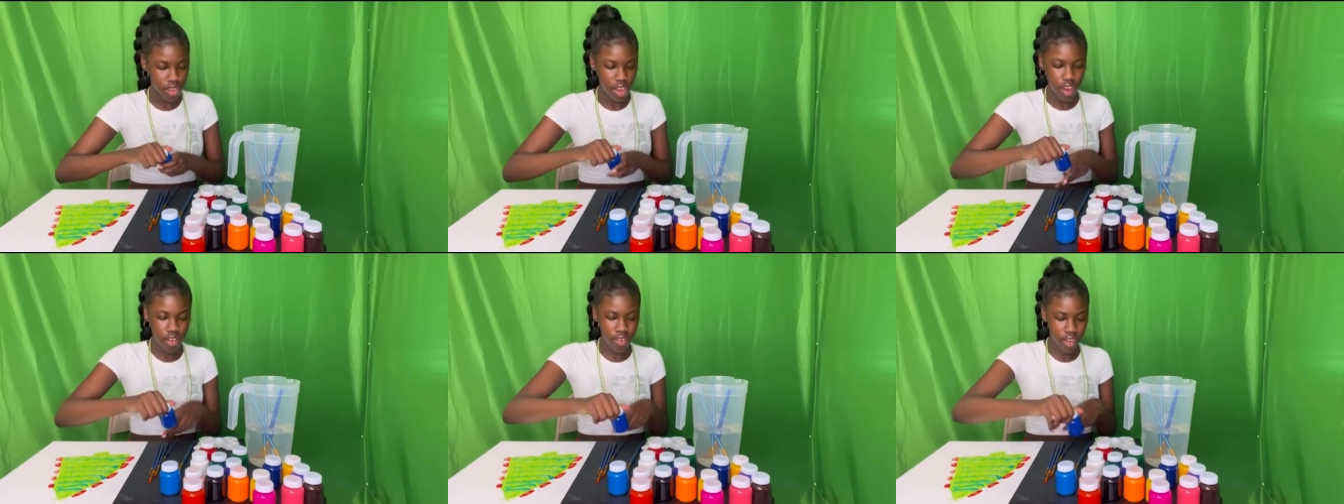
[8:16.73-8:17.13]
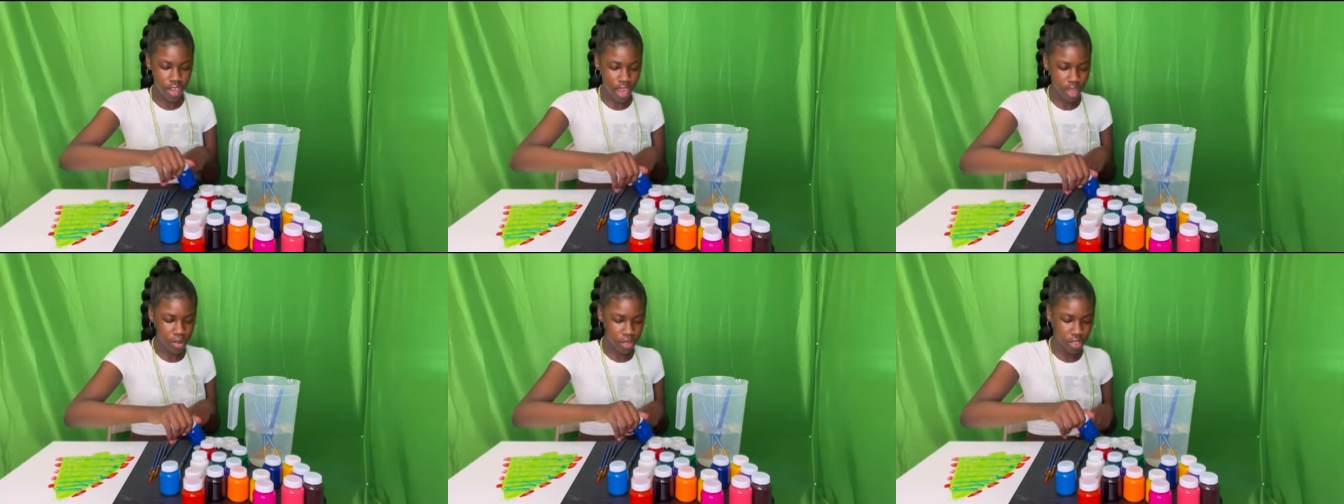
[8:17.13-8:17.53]
I already
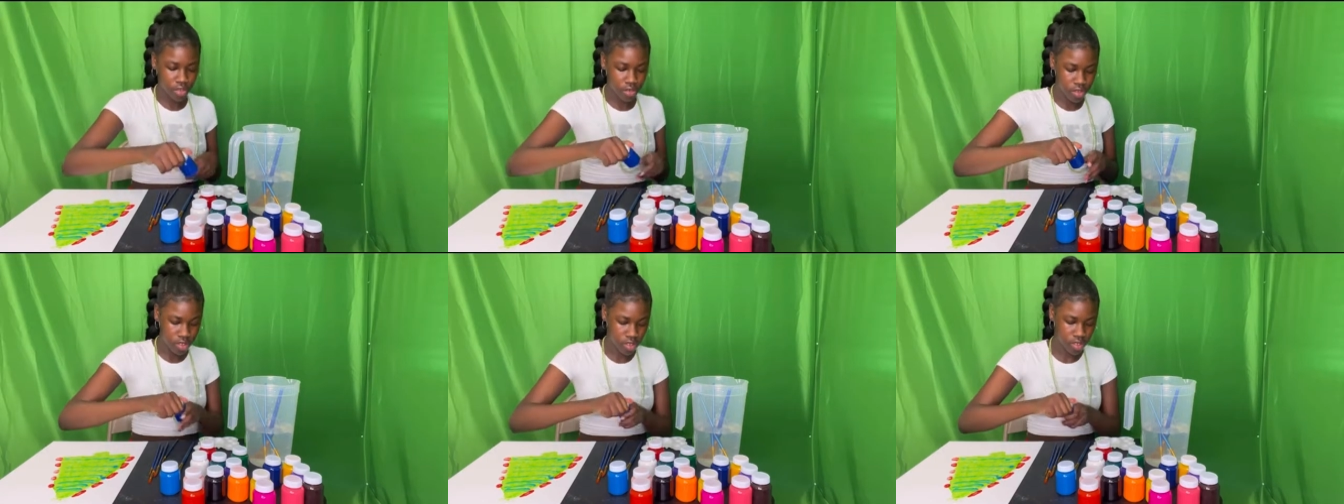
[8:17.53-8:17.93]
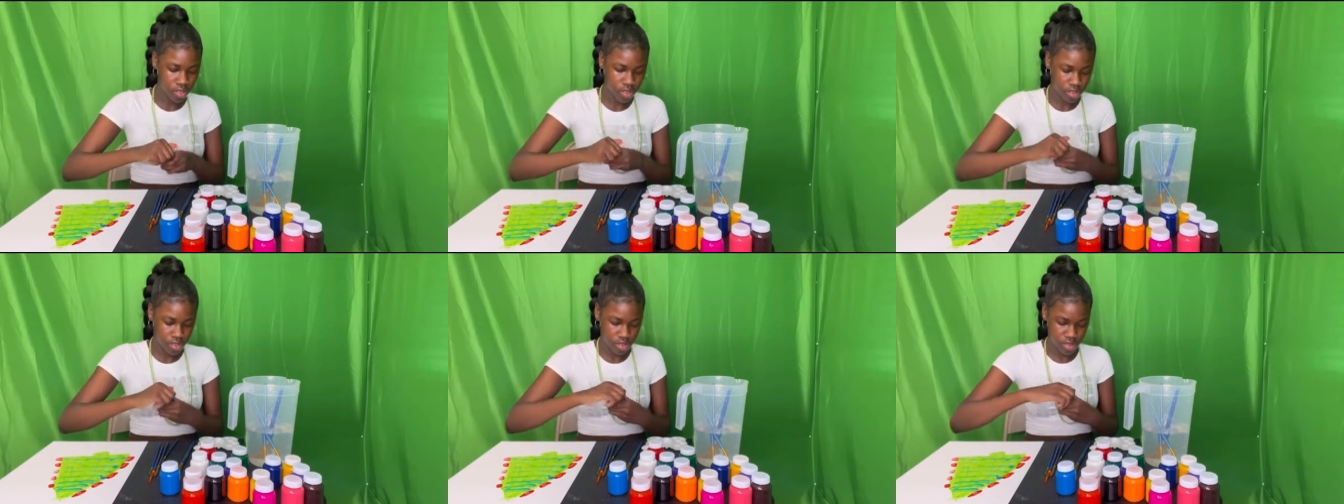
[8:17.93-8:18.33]
got blue.
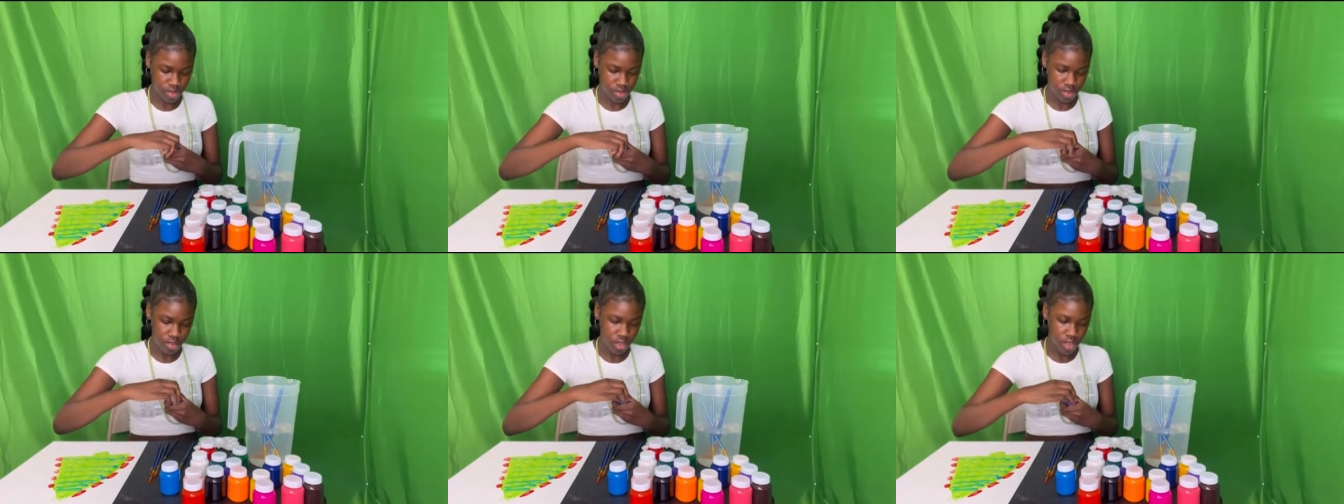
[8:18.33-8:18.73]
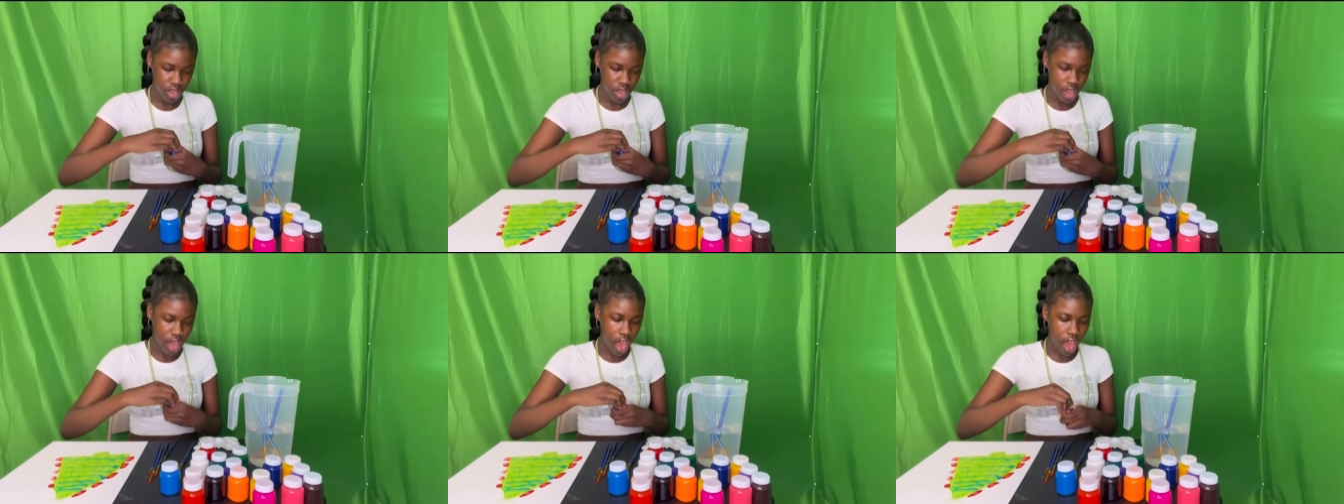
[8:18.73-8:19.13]

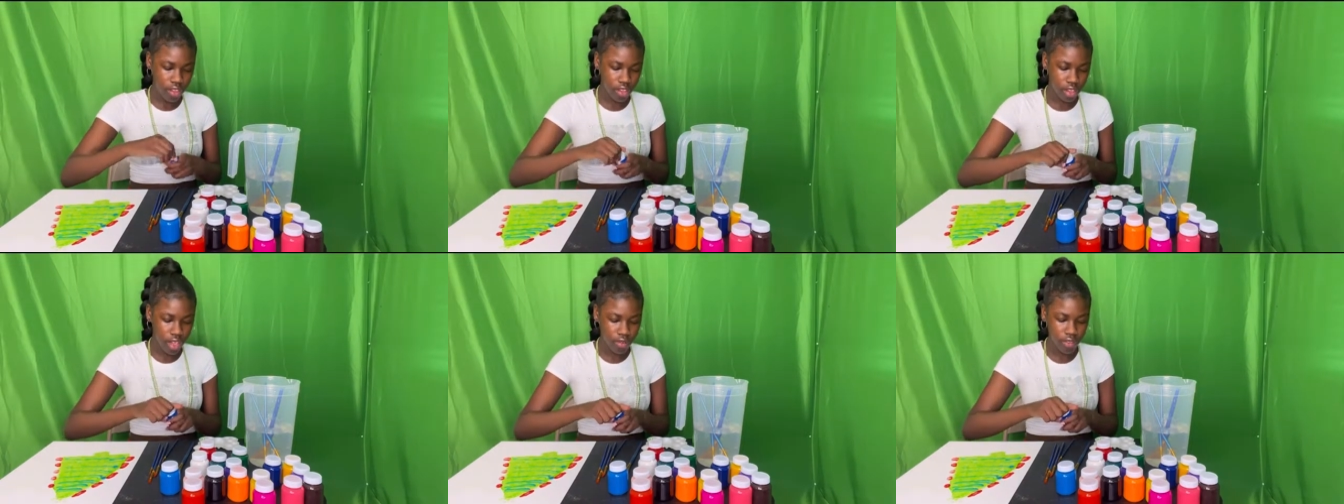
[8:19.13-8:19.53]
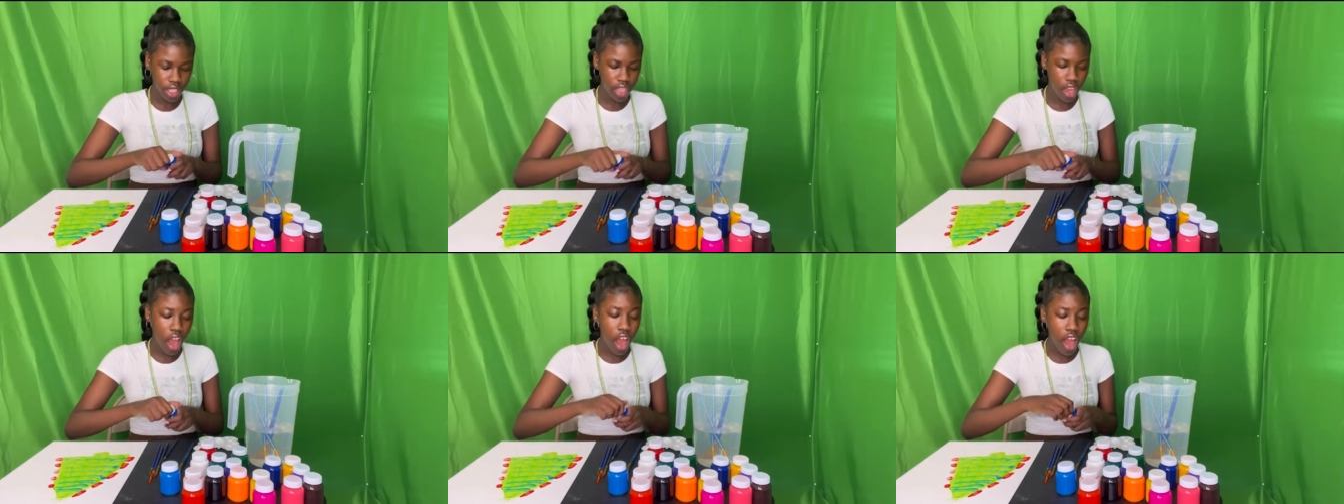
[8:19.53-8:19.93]
How
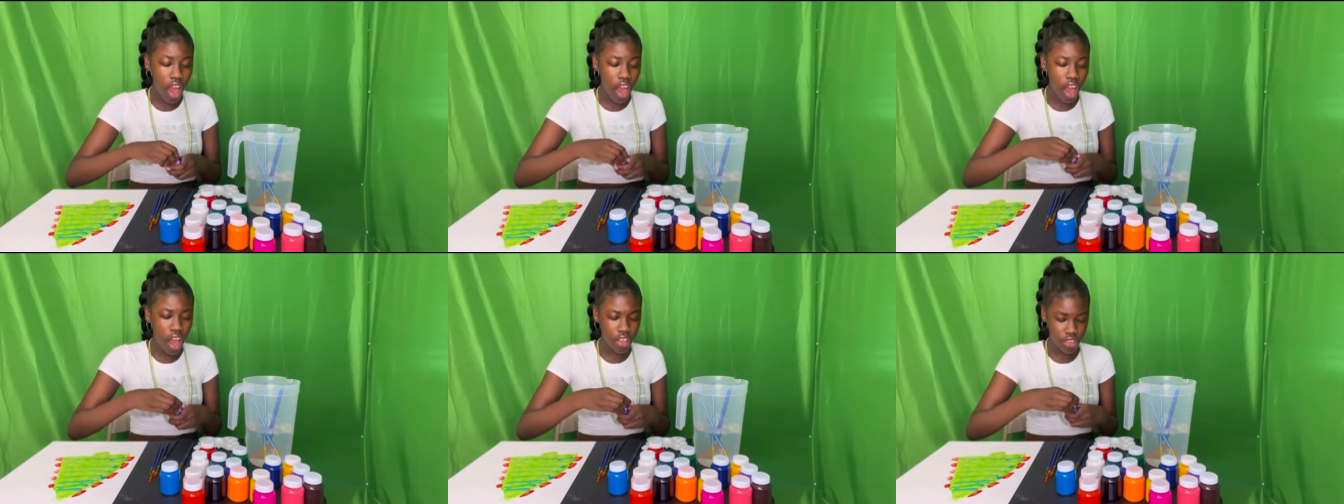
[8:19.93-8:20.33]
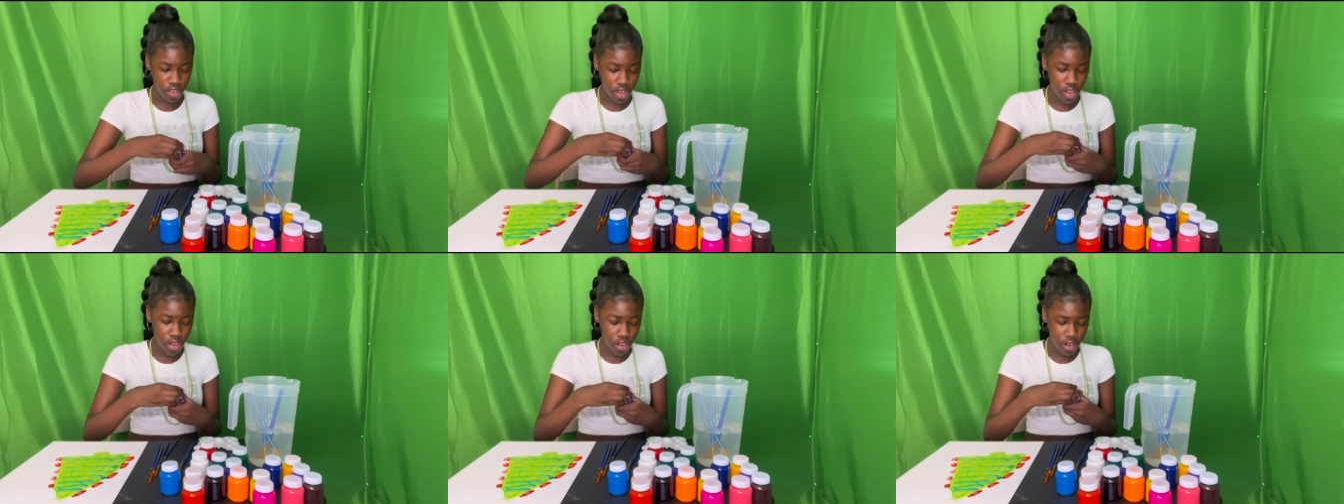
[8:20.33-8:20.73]
lovely are
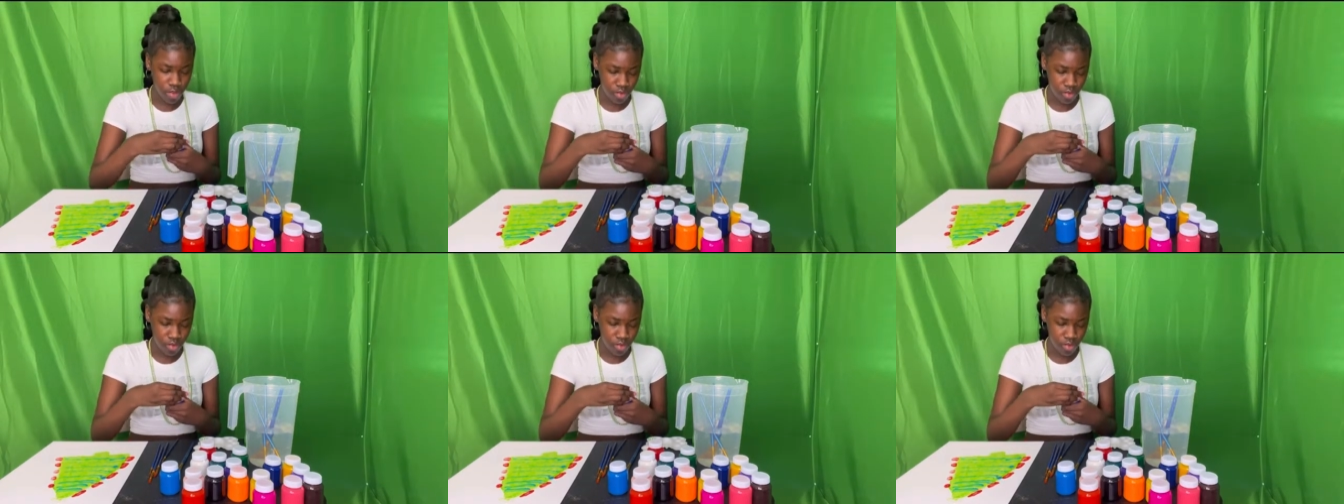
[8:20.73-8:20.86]
your